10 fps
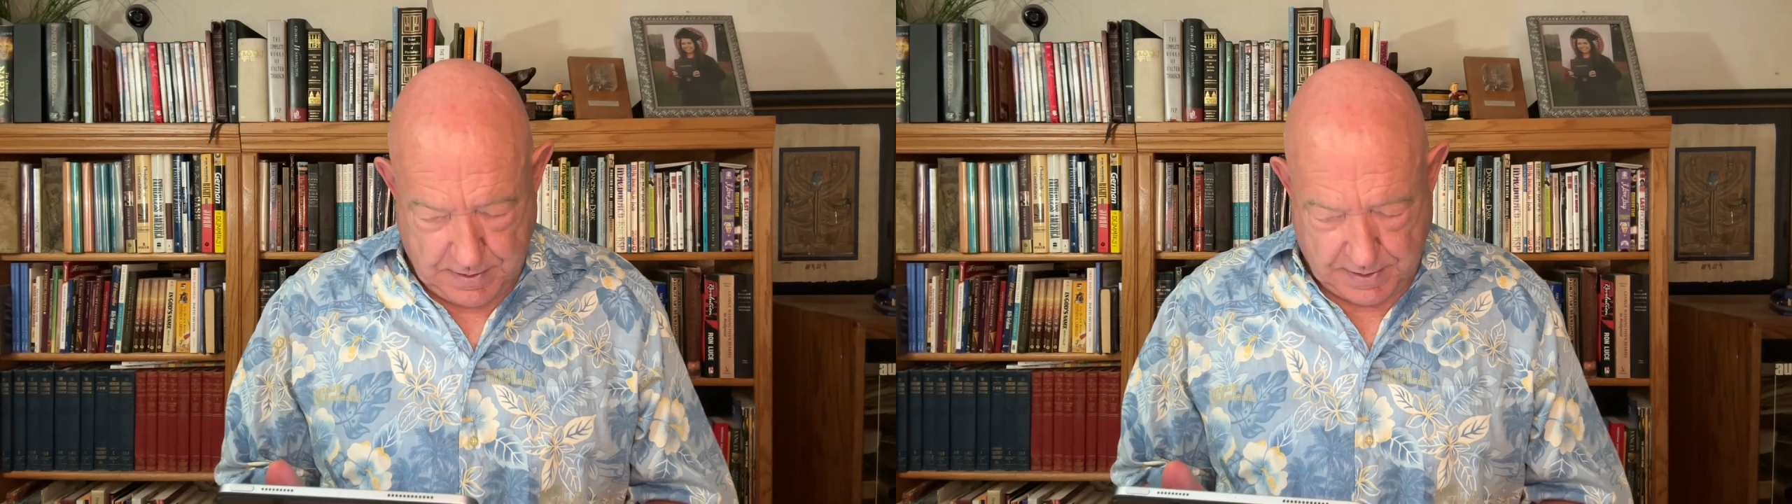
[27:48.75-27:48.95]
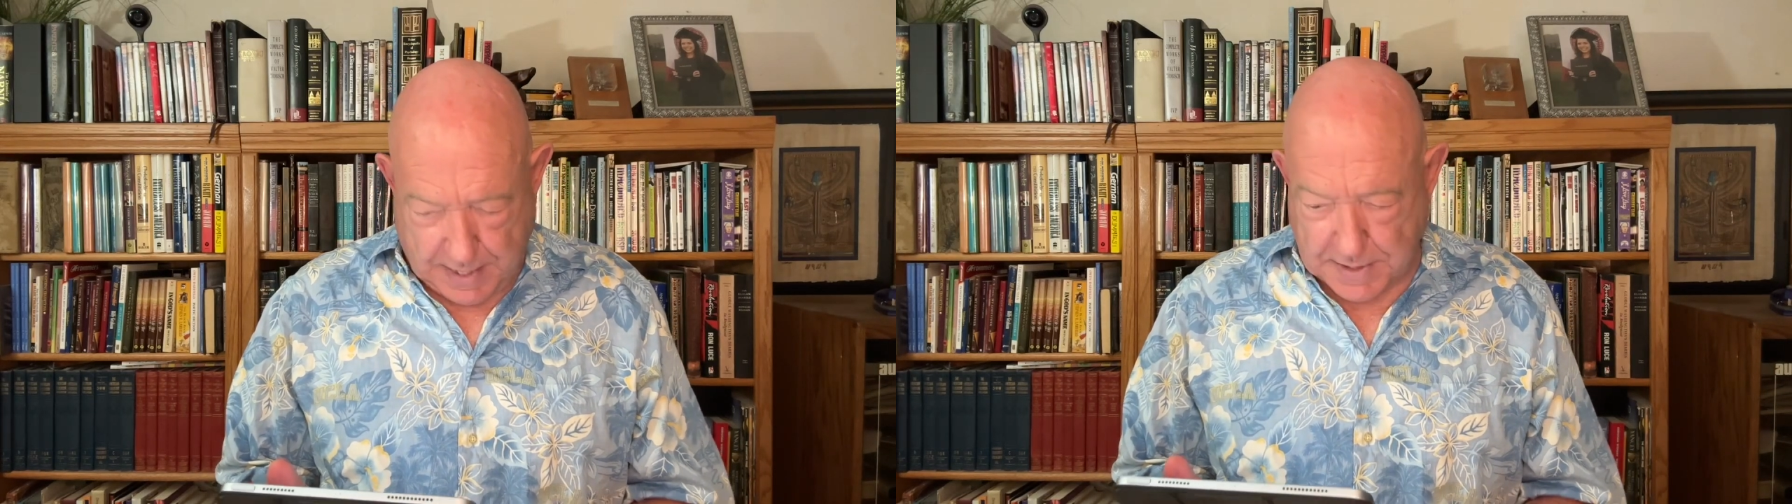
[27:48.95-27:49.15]

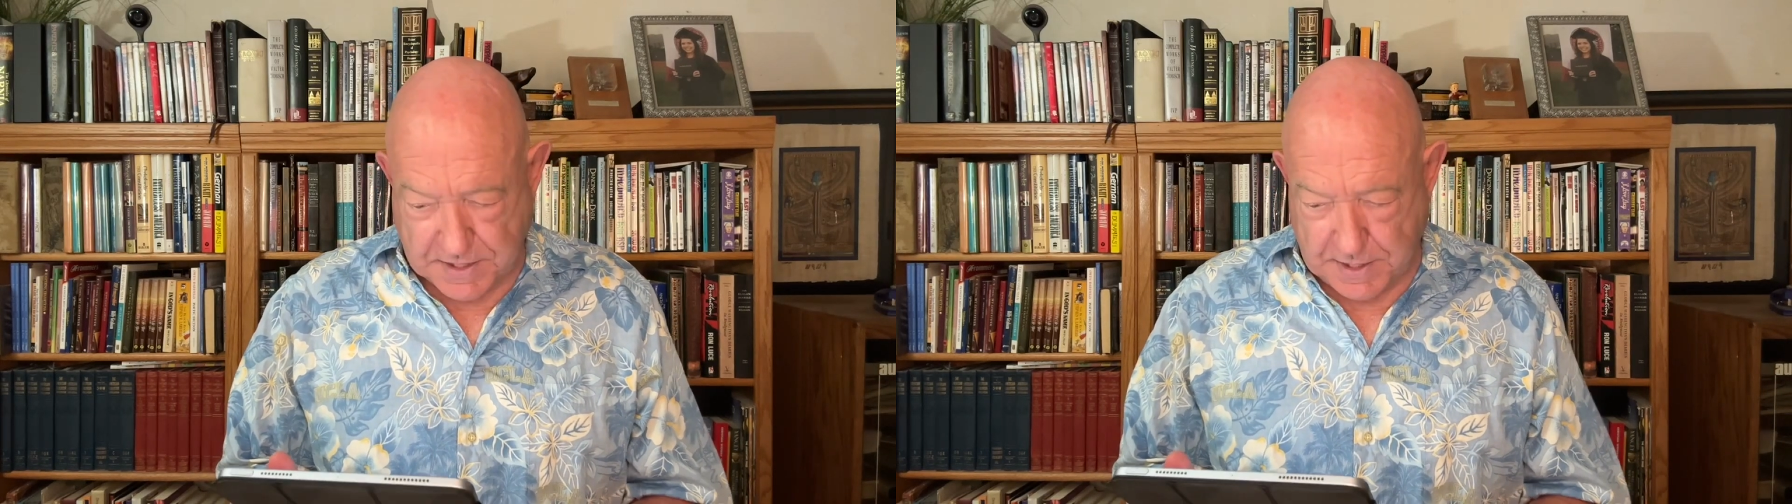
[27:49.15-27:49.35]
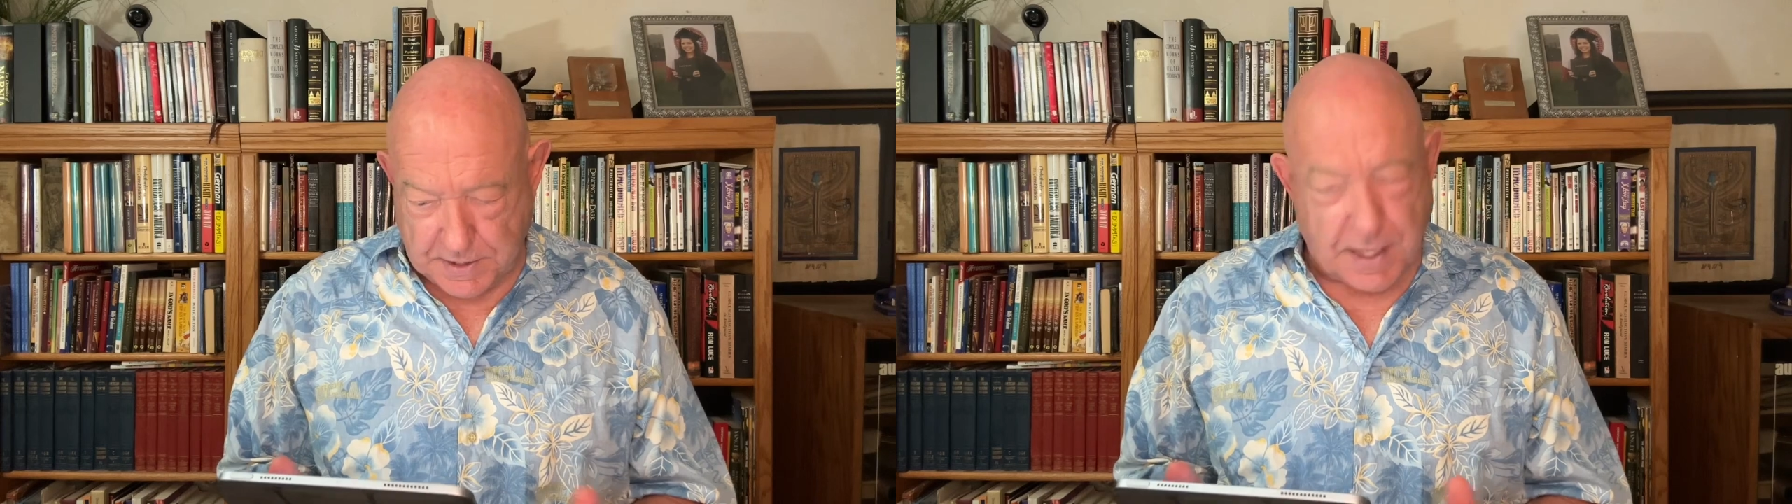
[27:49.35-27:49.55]
God
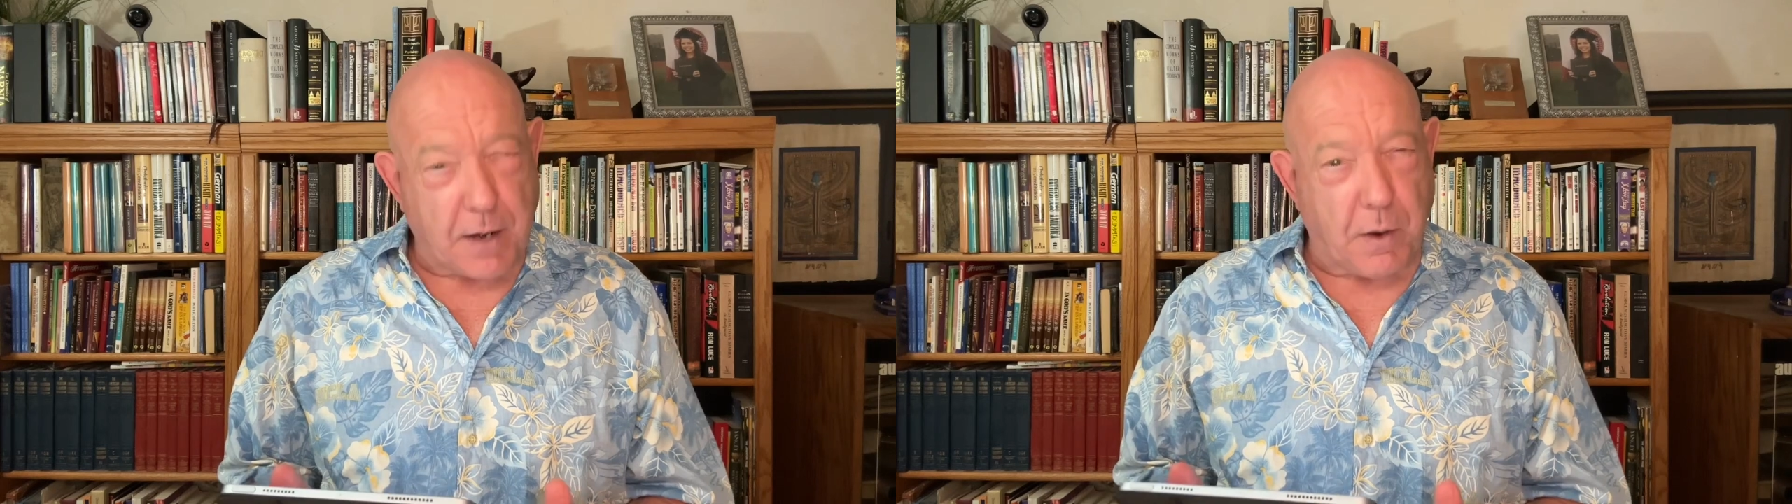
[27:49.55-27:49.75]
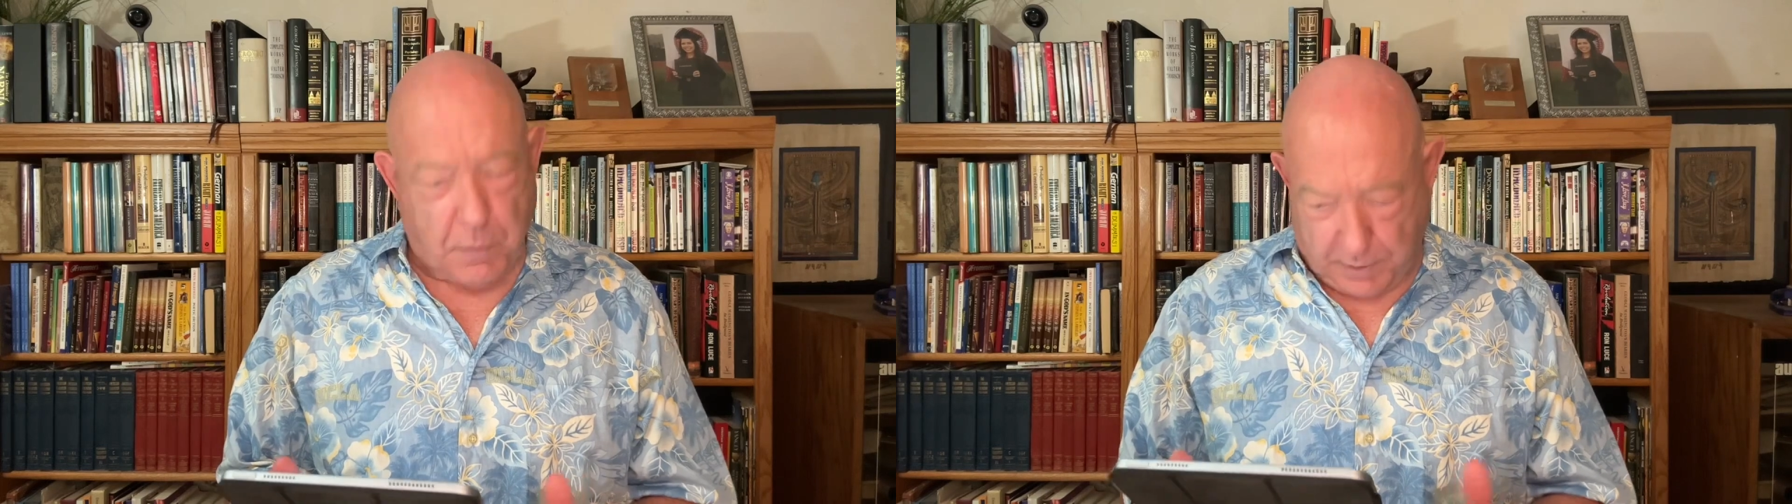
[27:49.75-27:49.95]
sees not
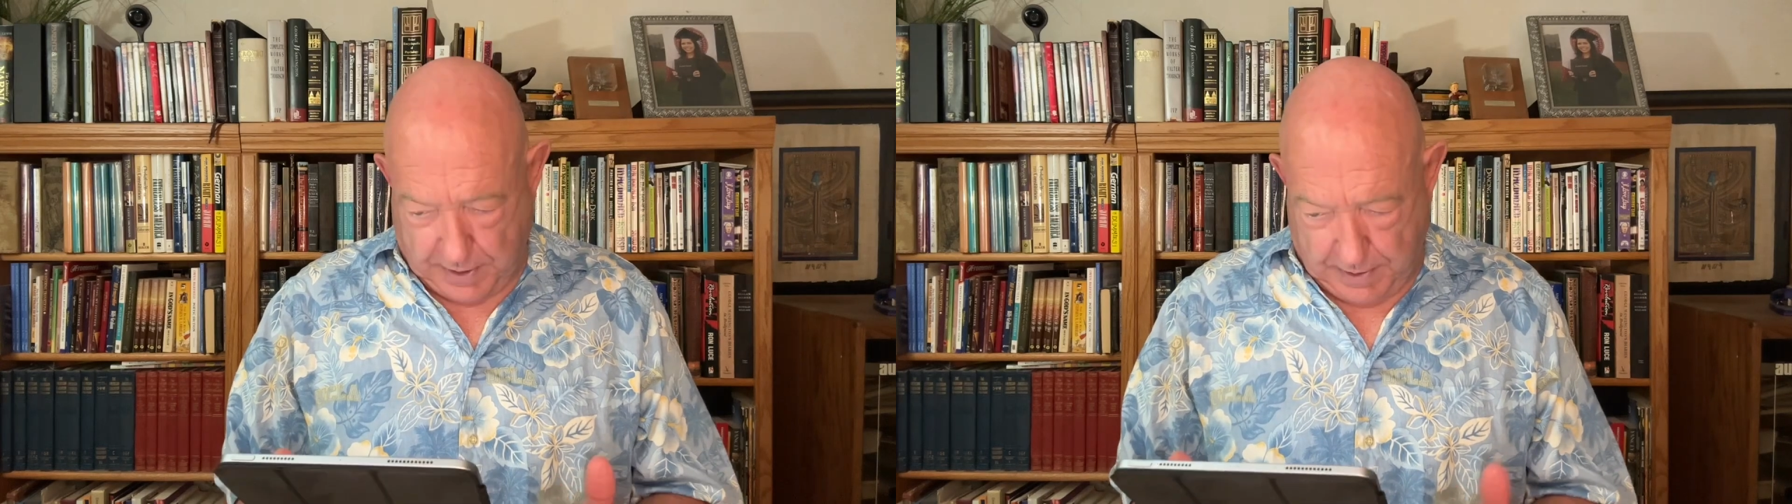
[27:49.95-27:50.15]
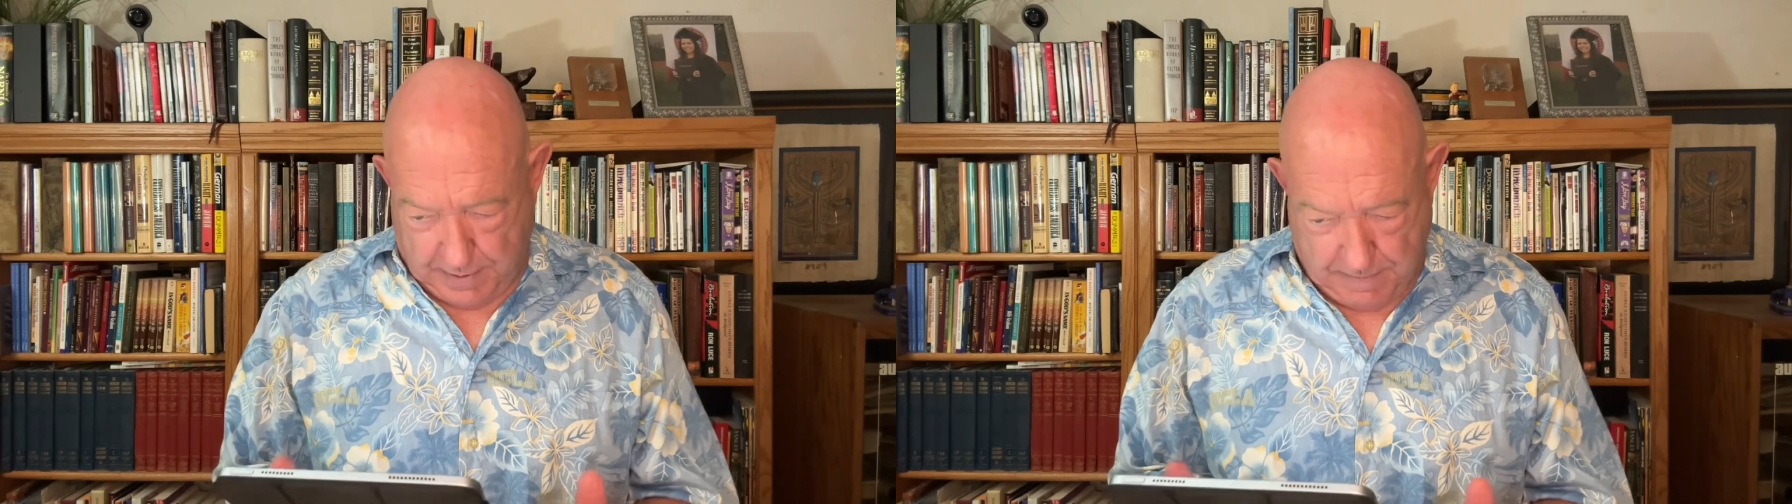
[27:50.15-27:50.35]

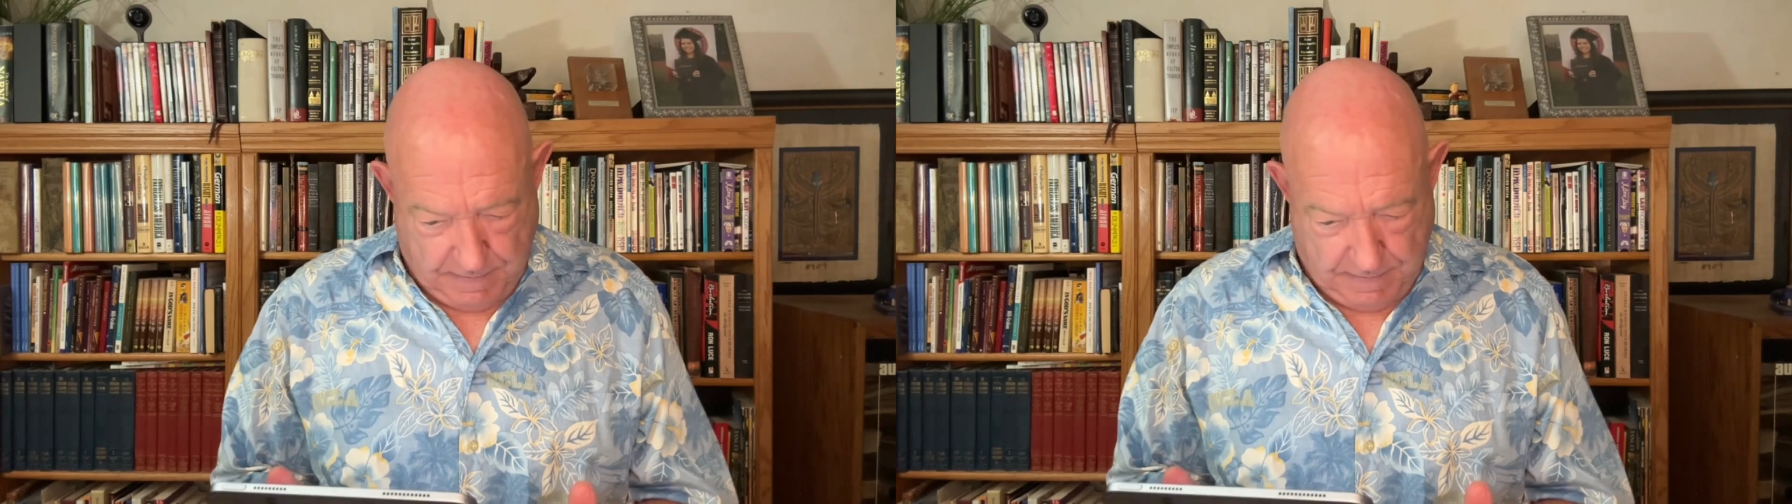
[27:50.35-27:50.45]
only